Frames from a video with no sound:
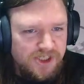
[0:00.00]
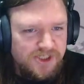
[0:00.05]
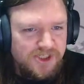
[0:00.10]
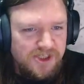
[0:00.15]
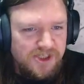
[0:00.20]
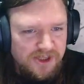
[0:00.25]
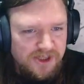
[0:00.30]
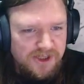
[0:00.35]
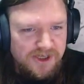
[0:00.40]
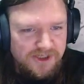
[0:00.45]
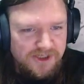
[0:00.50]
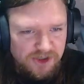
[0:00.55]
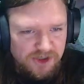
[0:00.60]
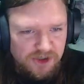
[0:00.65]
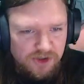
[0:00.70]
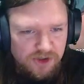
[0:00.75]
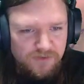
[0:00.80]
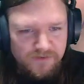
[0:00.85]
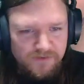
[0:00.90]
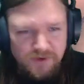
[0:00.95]
and then there's
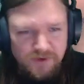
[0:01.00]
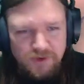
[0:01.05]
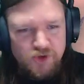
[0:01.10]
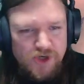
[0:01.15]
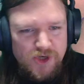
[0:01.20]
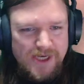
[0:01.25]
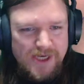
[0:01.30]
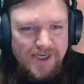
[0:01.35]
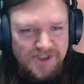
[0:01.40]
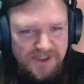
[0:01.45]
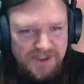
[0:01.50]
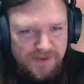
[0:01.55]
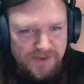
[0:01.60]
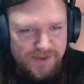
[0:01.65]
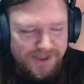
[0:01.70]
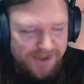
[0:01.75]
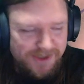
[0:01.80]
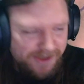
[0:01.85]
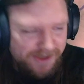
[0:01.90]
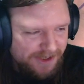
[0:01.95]
aloof neutrality,
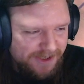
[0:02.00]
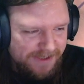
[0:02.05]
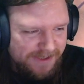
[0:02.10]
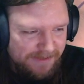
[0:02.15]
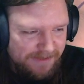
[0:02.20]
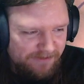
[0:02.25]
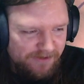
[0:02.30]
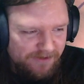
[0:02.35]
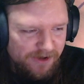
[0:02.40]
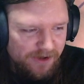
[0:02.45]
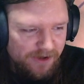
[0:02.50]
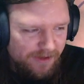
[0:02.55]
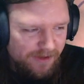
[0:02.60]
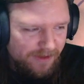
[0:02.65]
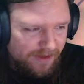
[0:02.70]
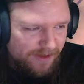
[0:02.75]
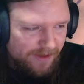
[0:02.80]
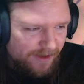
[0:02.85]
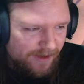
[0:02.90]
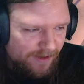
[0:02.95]
which is like a step further
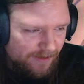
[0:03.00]
than that.